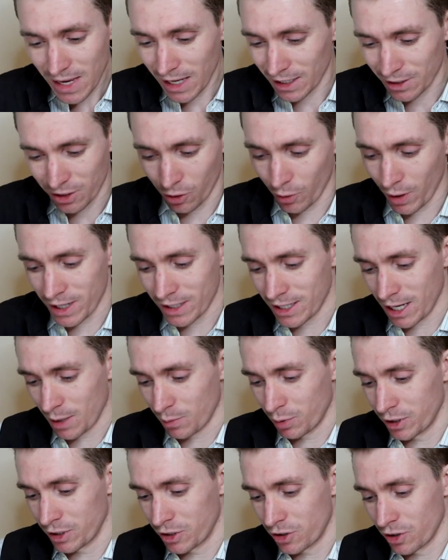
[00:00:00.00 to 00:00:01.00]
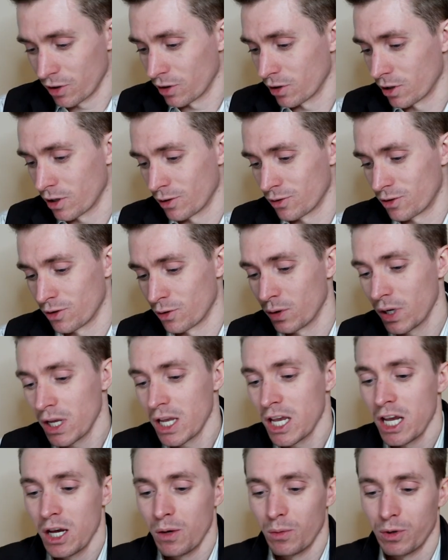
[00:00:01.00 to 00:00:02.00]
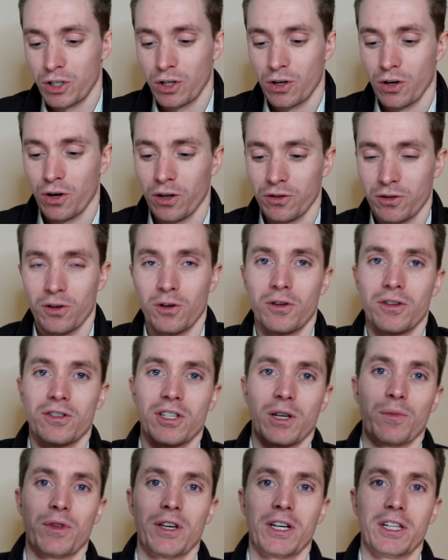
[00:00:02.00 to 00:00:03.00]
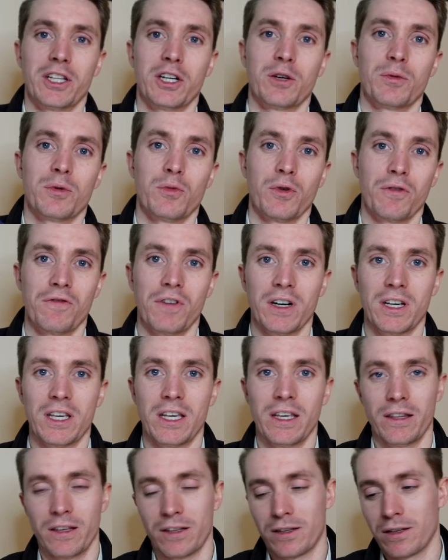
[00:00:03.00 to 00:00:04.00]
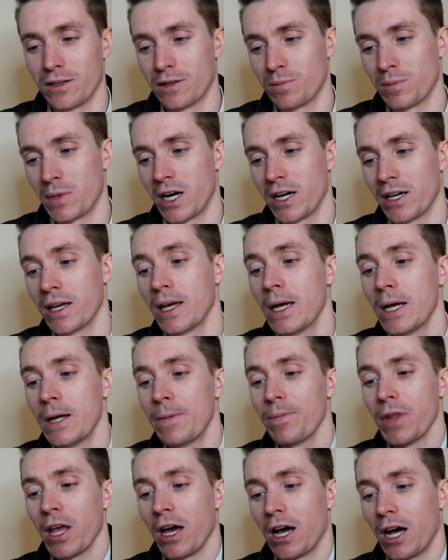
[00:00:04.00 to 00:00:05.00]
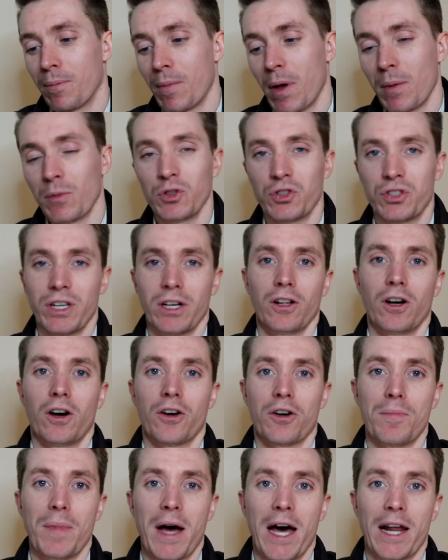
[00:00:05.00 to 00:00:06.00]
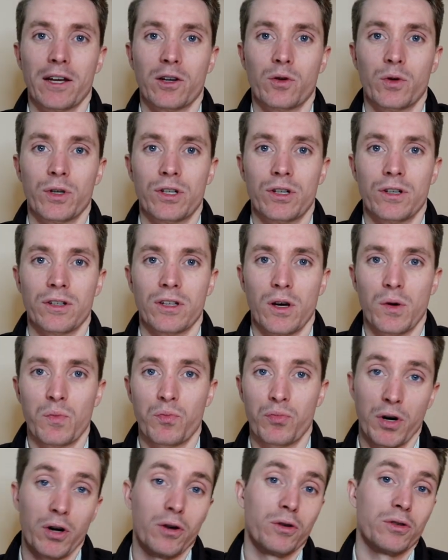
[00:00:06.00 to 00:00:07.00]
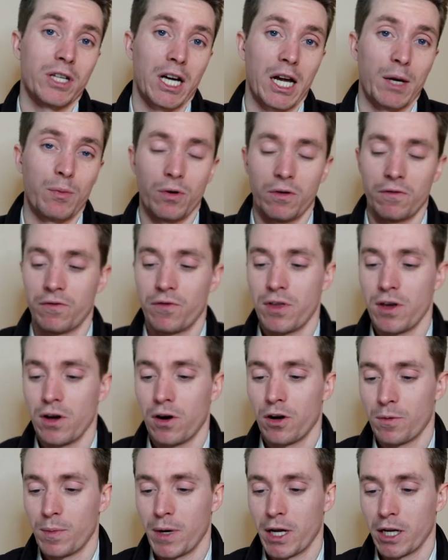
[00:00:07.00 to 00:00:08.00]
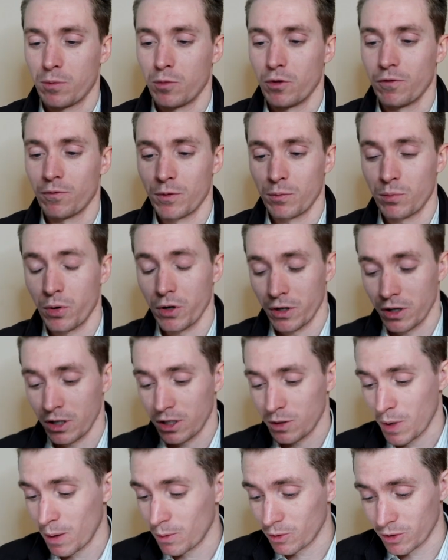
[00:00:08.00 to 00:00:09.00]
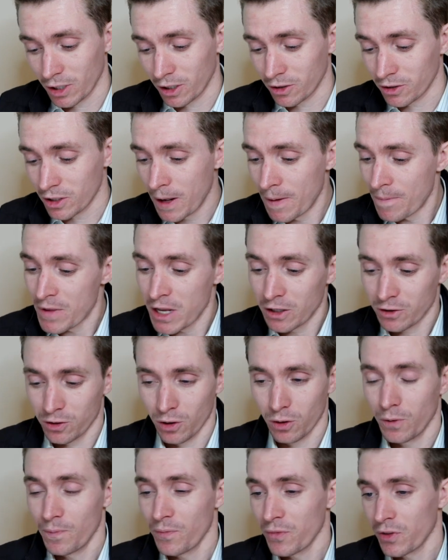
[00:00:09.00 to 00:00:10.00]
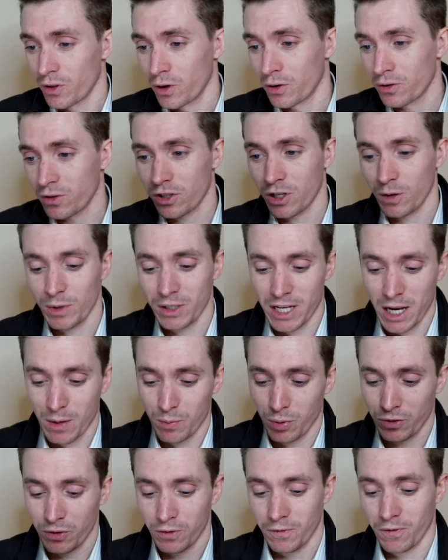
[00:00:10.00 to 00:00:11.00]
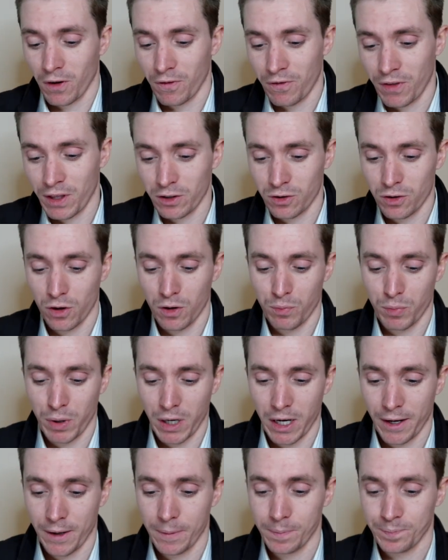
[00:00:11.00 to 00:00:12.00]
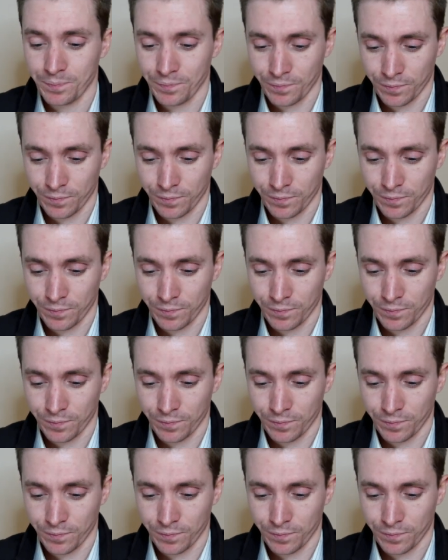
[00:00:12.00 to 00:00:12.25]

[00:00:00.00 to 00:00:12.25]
It's a great example that you can go to, but you could also go to something a little bit more funky. This is my uh, MemoSail Automatic, which is a prototype of the automatic movement put in these MemoSails. So those are some examples of, of things you can buy.